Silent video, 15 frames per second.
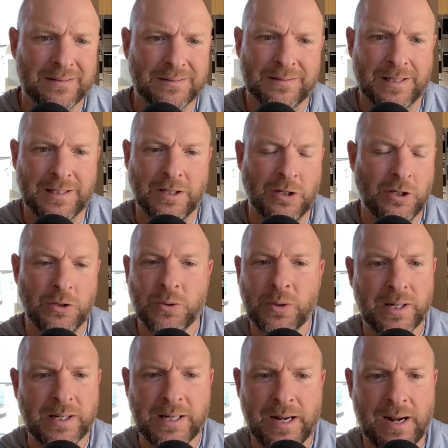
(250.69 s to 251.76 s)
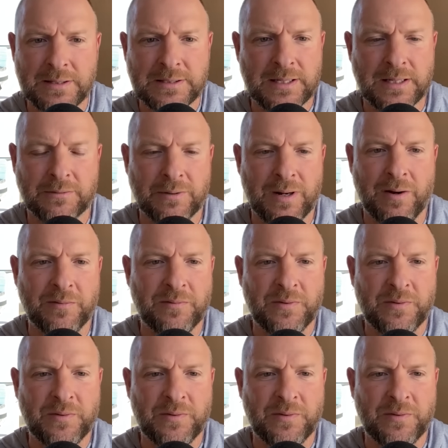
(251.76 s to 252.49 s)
Like, you got to get out of the second round,